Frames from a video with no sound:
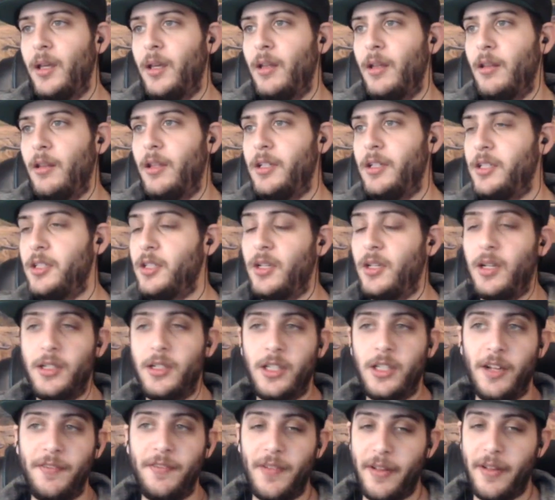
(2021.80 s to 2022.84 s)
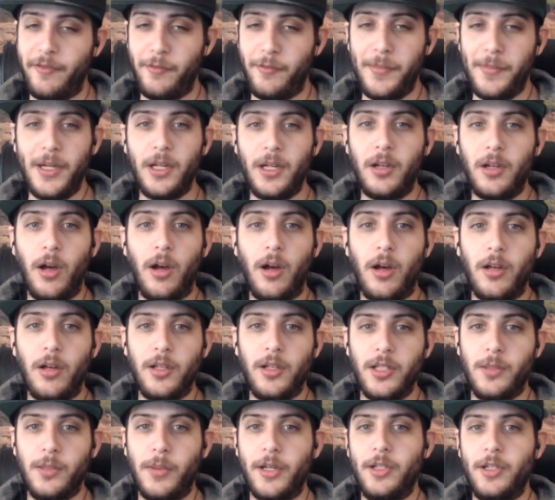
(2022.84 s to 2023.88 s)
This is a tough fight for me to call,
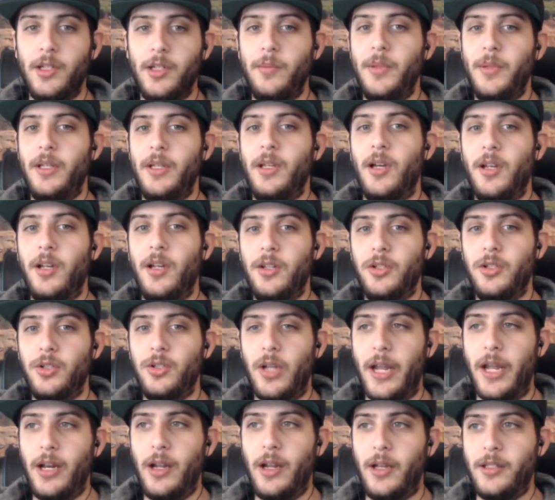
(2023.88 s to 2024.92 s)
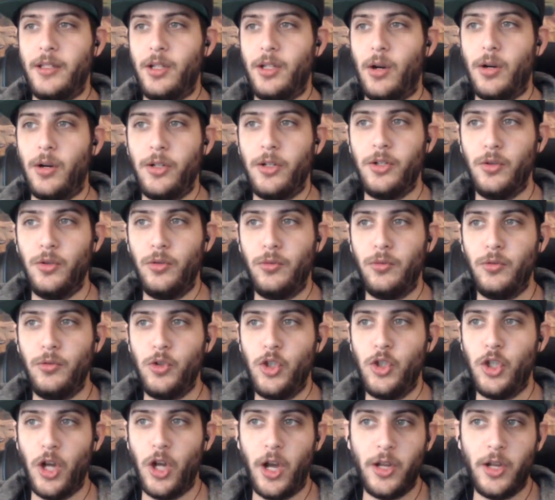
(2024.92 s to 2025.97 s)
especially because it's hard to
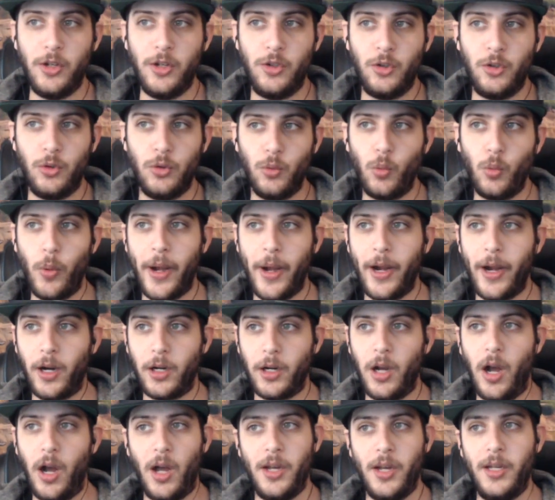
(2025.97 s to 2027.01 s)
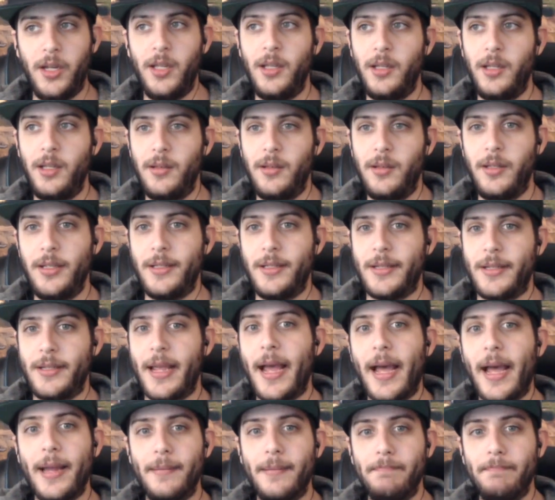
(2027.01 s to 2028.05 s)
judge where Condit is
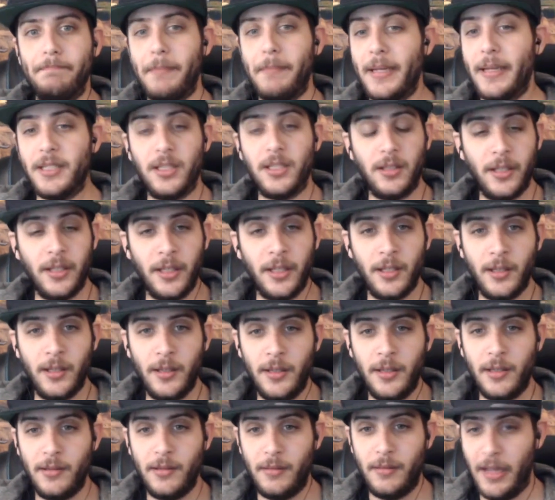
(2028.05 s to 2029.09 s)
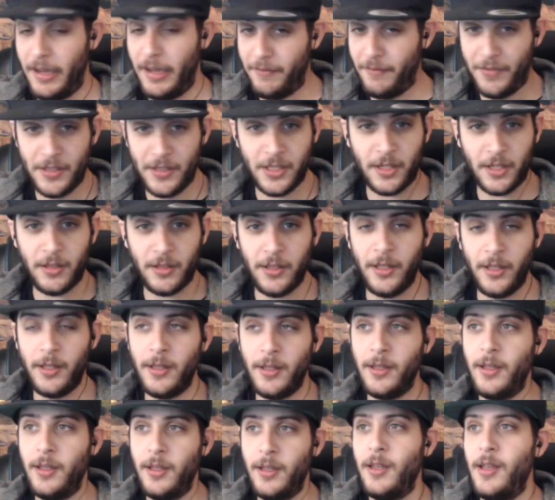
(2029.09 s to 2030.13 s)
at mentally and physically.
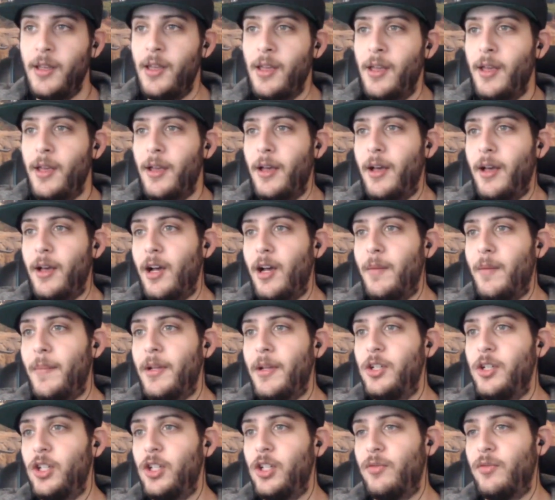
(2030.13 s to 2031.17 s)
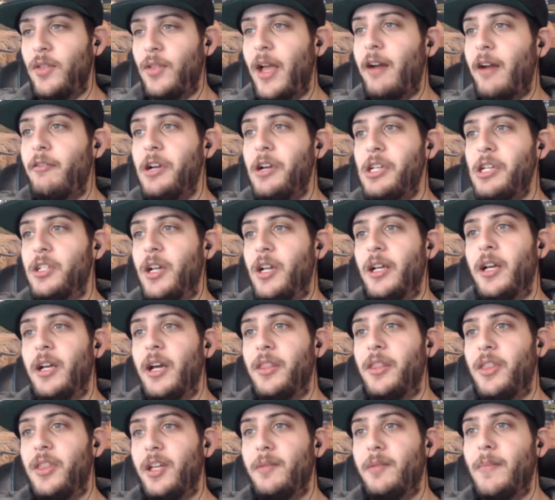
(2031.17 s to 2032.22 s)
And just for that reason, I
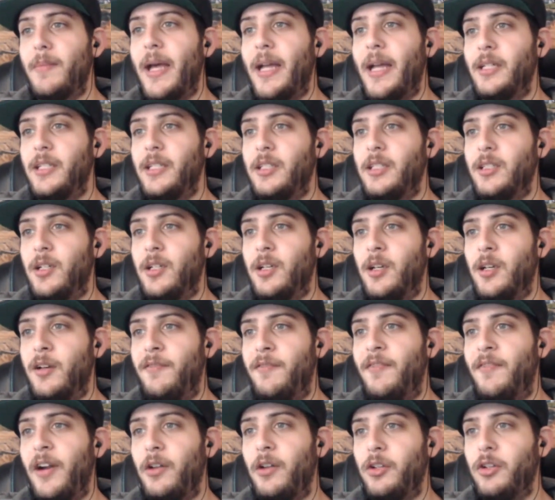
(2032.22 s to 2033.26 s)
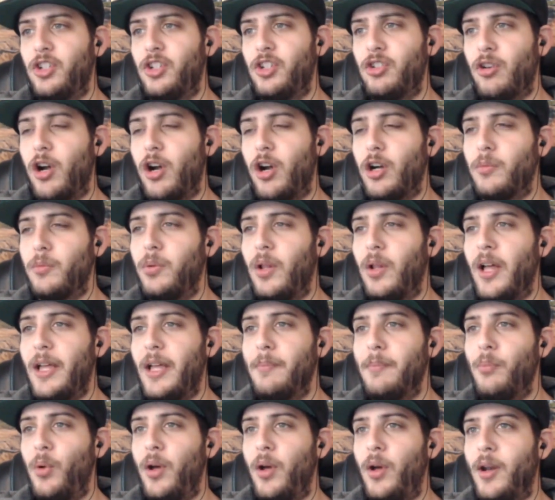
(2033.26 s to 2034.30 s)
think Magny's a fairly strong play,
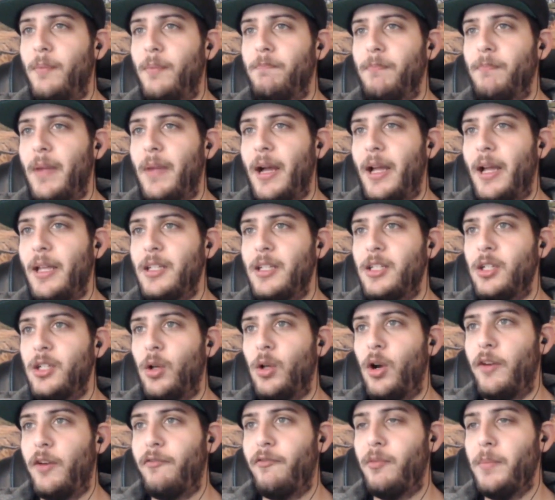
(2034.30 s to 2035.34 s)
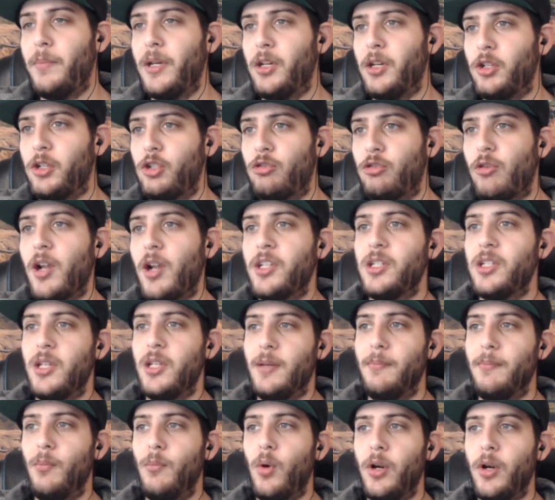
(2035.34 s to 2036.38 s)
but it's still hard for me to trust
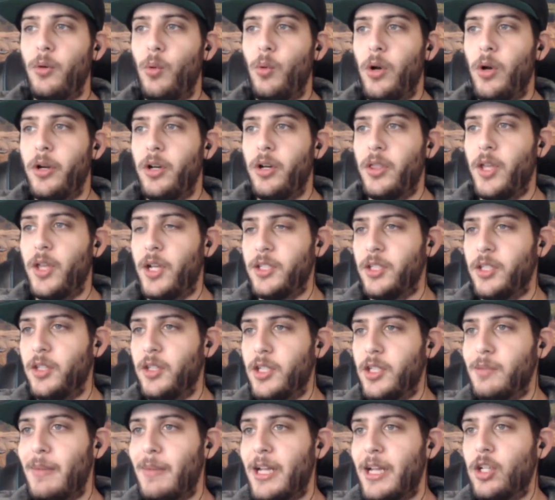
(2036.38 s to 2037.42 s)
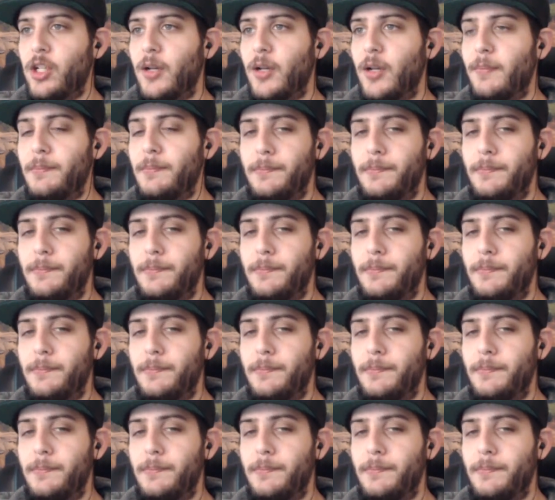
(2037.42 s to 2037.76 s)
him. What are your thoughts on this matchup?